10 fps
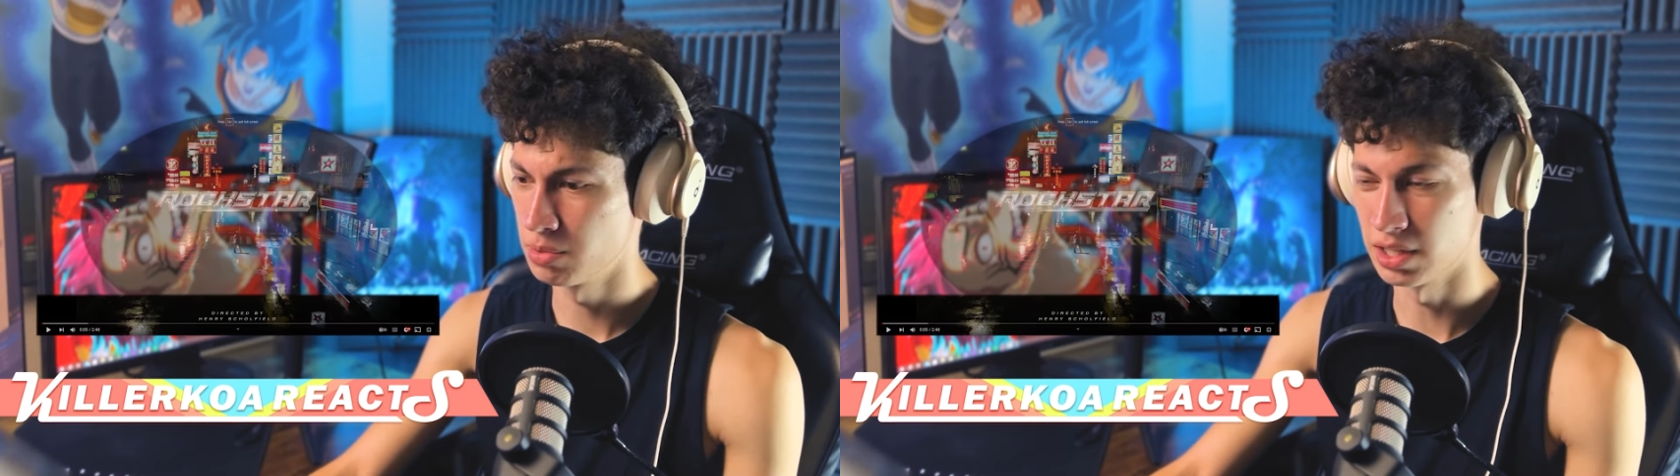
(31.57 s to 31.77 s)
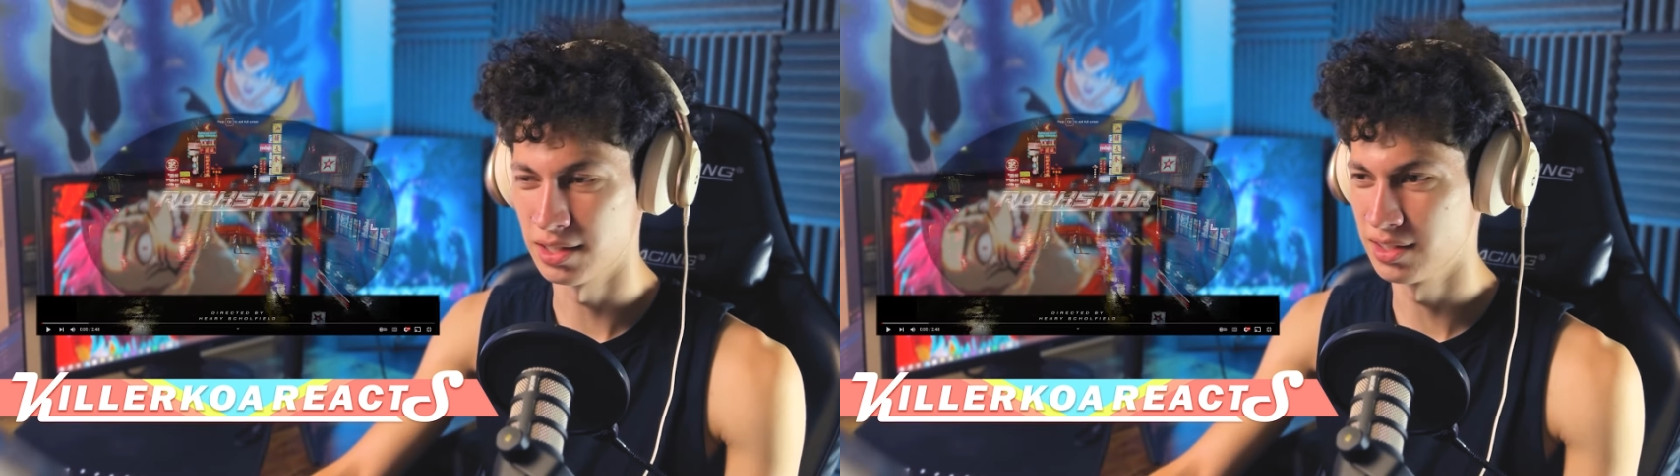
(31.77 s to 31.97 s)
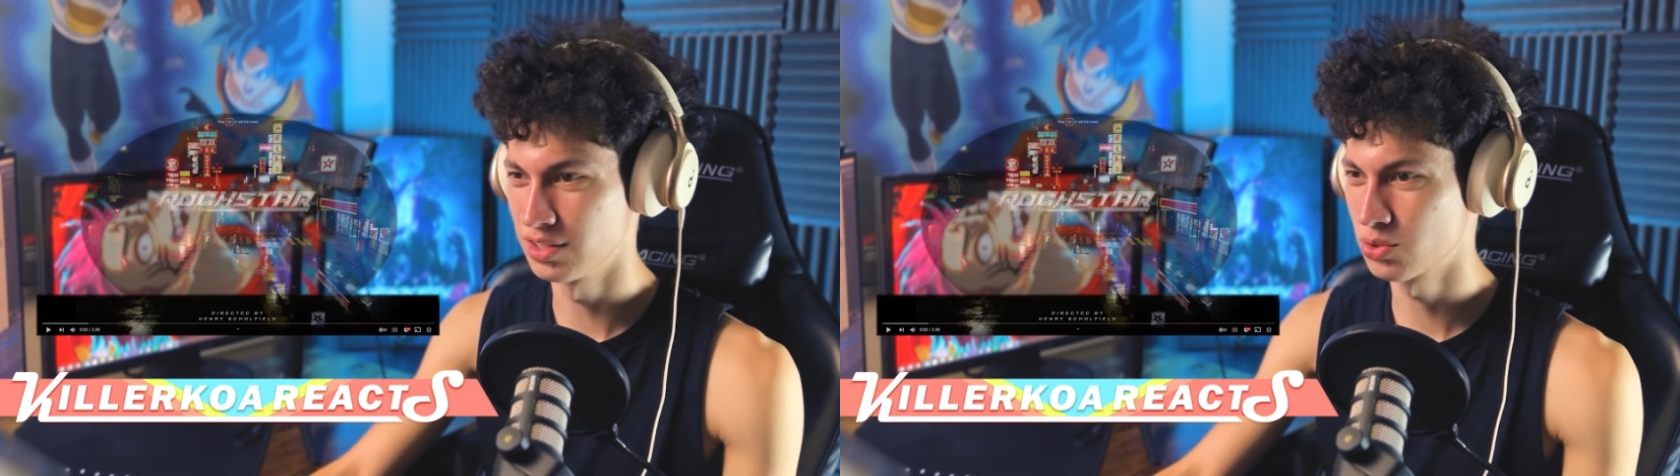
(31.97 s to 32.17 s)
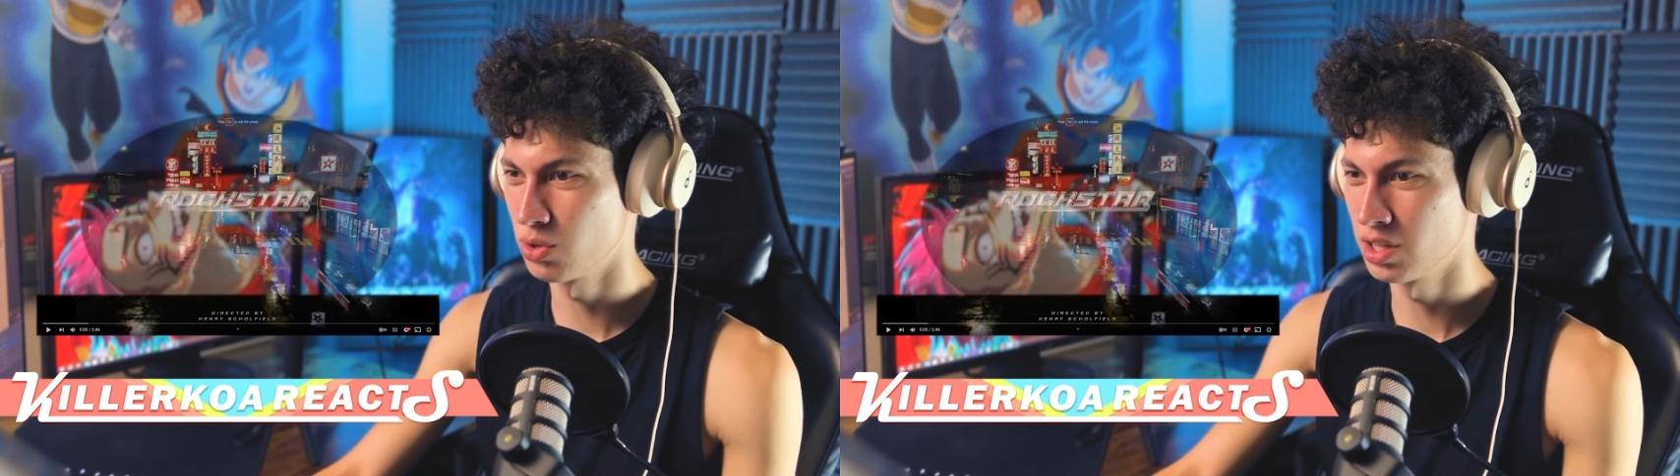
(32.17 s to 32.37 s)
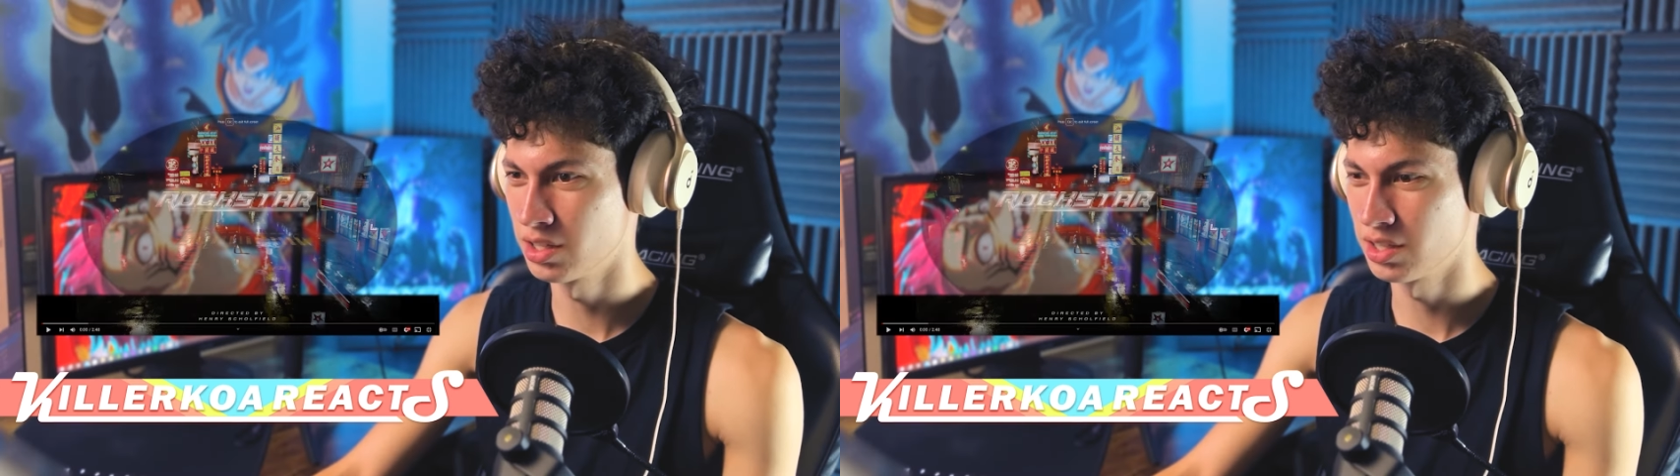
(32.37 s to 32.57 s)
But this
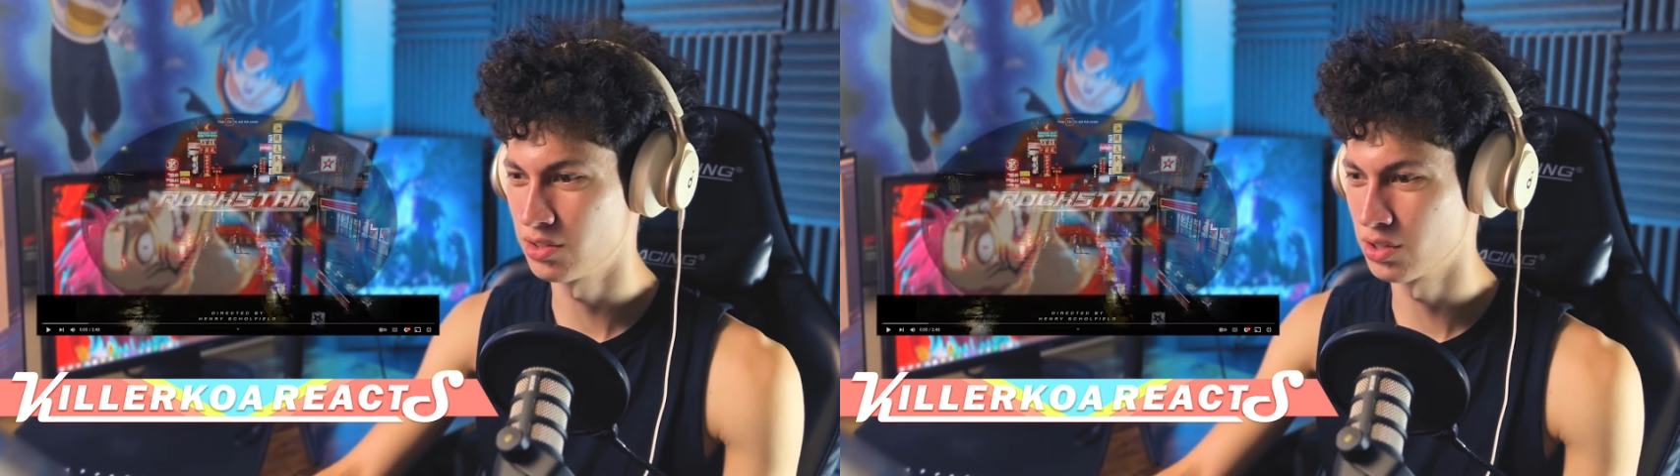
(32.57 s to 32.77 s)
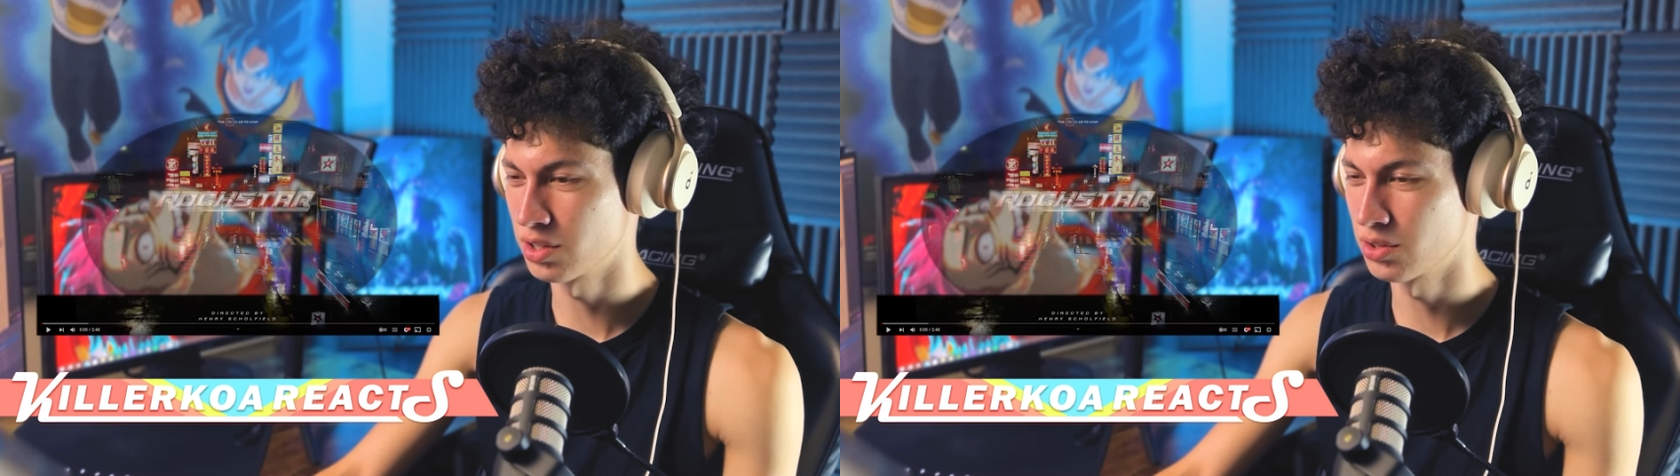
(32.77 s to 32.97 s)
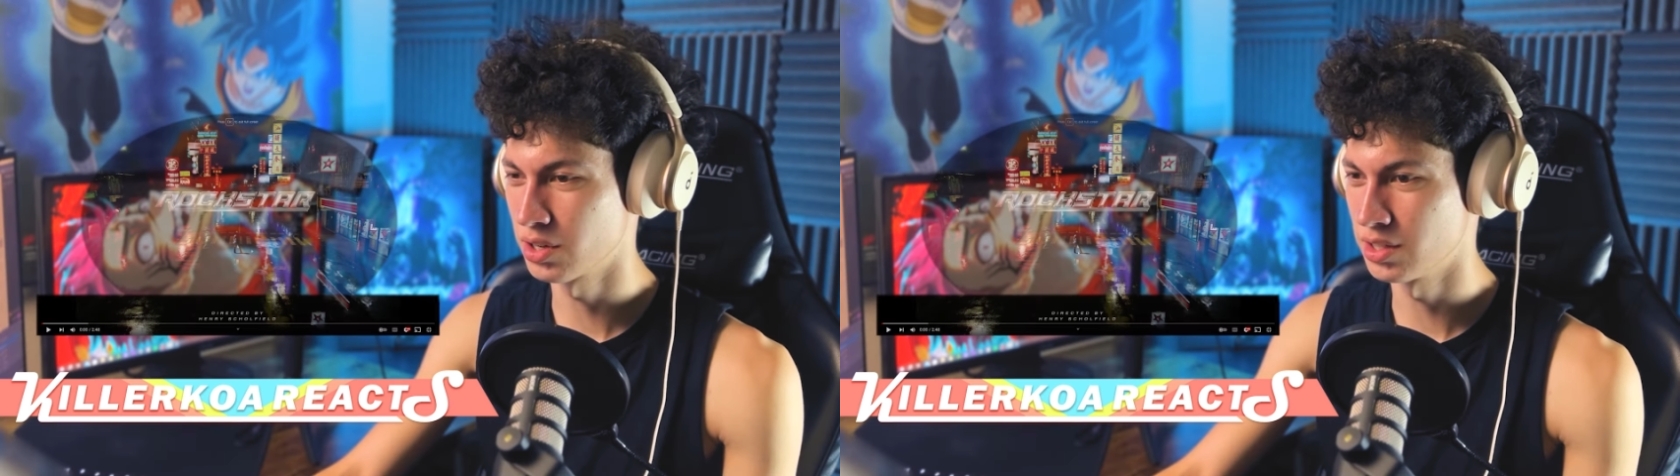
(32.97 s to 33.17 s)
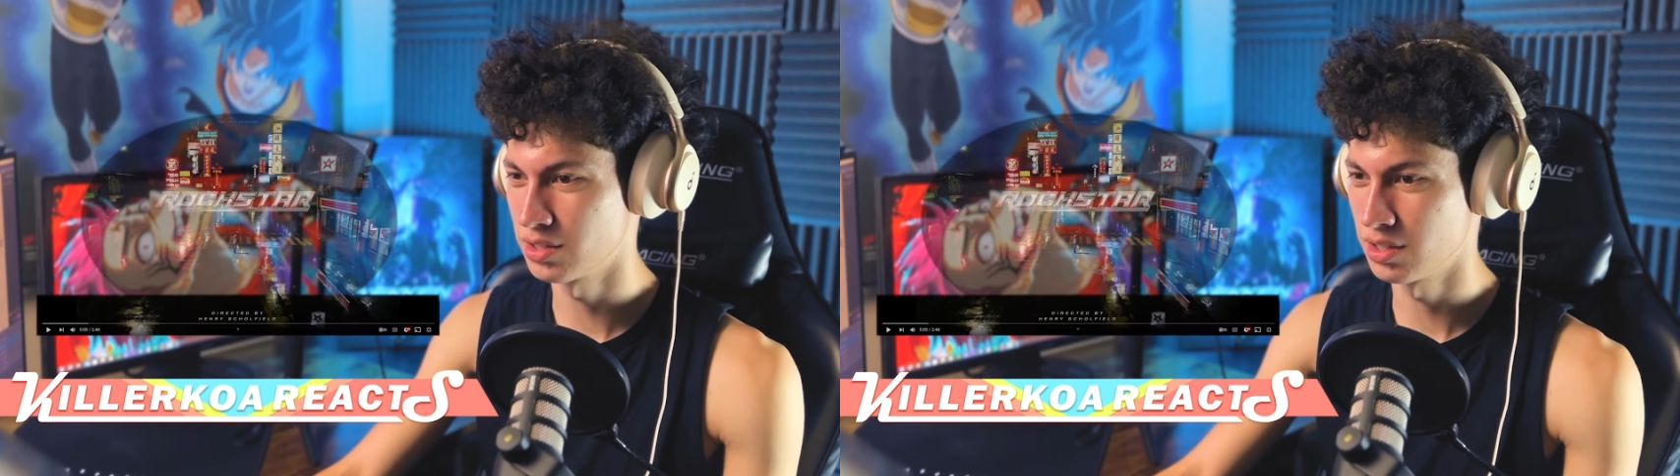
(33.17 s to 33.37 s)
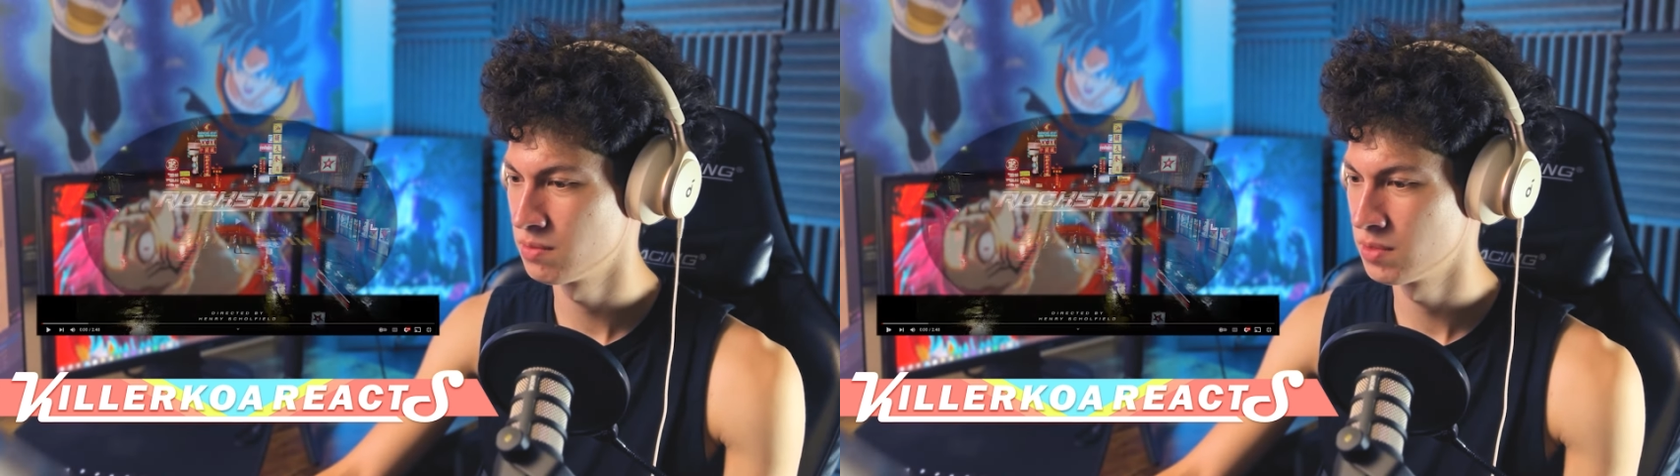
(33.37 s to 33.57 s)
quality is looking crazy.